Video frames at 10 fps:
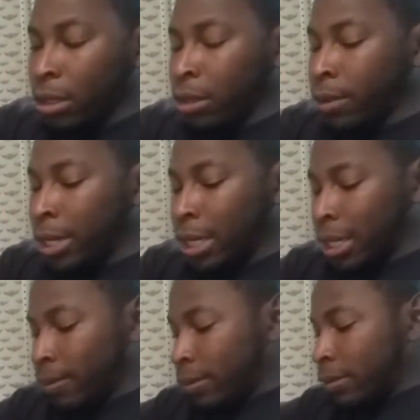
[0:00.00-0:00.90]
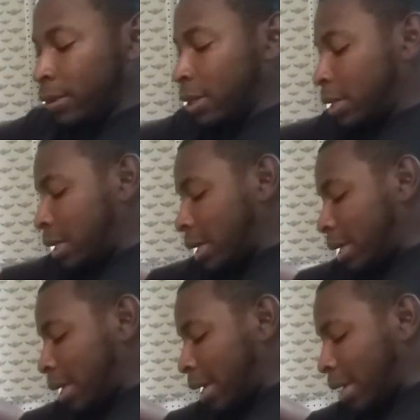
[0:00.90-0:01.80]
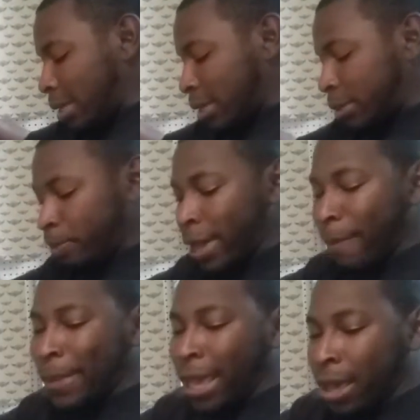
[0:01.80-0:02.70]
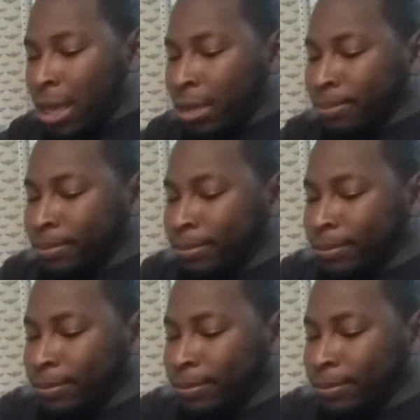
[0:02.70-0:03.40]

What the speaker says: you want to heat this puppy up